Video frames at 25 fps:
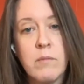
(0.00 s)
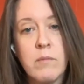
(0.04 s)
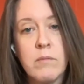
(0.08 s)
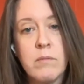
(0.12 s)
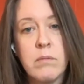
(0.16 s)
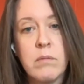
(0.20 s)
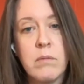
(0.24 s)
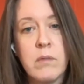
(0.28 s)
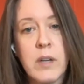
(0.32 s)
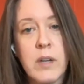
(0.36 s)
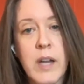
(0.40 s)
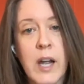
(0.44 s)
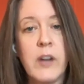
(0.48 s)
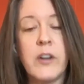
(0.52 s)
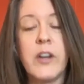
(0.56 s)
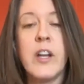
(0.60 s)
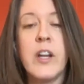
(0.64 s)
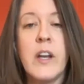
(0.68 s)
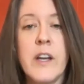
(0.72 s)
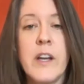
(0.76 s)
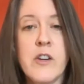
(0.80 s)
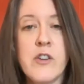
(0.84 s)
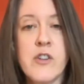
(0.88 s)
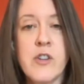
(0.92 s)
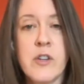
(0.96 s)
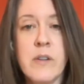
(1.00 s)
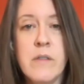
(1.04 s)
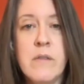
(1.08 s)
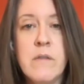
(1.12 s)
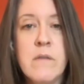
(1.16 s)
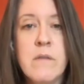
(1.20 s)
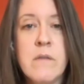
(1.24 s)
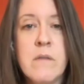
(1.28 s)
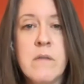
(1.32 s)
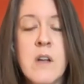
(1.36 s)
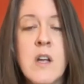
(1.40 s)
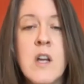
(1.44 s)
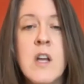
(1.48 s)
calculation
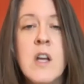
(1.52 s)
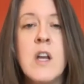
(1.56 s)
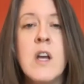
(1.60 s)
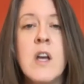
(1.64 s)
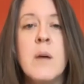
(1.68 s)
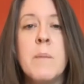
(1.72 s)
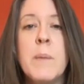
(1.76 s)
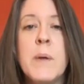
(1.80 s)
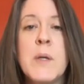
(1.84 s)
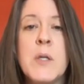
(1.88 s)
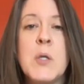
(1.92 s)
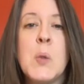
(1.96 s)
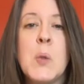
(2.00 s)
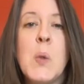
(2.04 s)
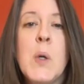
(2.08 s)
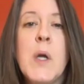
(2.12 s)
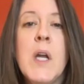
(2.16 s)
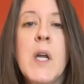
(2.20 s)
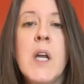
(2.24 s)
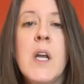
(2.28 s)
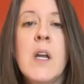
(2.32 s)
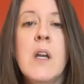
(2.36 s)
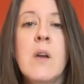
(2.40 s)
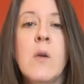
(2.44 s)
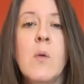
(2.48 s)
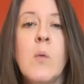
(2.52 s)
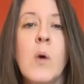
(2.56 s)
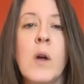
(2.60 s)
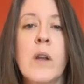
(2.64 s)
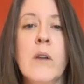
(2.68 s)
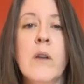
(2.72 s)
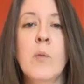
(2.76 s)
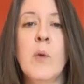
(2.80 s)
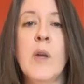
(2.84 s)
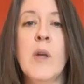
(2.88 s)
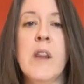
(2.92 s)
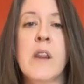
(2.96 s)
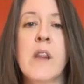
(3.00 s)
between what
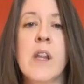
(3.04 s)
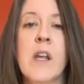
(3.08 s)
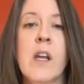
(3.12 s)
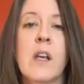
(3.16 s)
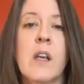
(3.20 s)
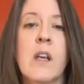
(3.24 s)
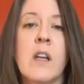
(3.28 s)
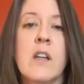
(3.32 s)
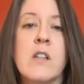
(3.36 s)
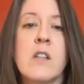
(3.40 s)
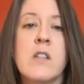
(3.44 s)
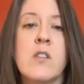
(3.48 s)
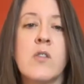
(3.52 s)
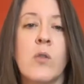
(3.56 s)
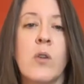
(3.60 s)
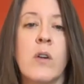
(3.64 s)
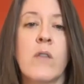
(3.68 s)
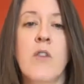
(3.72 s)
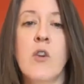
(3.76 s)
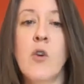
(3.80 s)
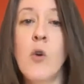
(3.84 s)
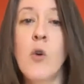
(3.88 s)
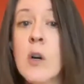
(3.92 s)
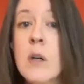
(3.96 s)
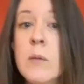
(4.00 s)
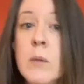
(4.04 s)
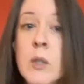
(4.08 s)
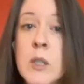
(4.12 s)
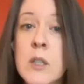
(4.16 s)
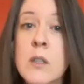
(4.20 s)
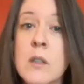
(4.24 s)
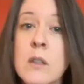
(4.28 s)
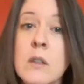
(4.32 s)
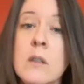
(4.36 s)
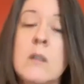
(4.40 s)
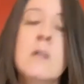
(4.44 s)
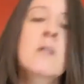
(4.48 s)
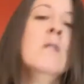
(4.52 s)
we think is sort of
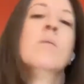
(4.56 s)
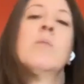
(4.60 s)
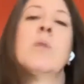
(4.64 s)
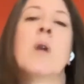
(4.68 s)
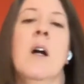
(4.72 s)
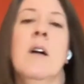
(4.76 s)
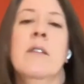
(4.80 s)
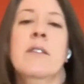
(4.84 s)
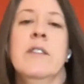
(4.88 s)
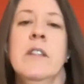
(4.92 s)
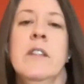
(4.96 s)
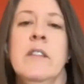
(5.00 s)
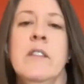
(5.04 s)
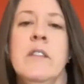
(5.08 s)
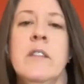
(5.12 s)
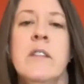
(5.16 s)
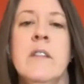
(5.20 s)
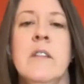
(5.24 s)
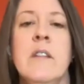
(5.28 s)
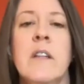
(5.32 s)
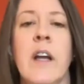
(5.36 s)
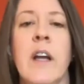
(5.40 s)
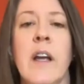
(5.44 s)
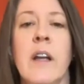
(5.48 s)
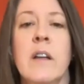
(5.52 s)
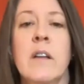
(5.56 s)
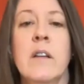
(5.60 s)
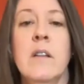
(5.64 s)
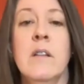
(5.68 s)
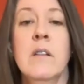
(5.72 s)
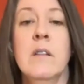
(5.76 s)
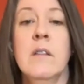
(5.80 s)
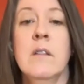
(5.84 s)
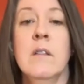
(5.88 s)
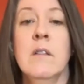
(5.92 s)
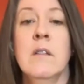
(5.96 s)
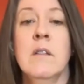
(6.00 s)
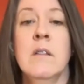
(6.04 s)
normal profits and
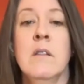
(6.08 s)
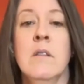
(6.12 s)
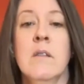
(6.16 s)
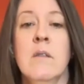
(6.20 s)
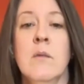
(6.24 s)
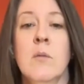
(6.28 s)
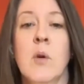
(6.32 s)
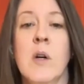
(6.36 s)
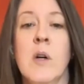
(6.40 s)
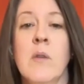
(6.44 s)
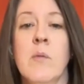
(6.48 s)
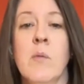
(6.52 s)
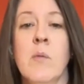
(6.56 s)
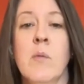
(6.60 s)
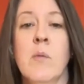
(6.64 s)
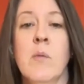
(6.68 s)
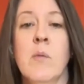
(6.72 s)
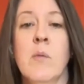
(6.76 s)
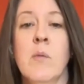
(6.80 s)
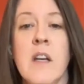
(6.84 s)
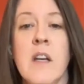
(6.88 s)
what we think is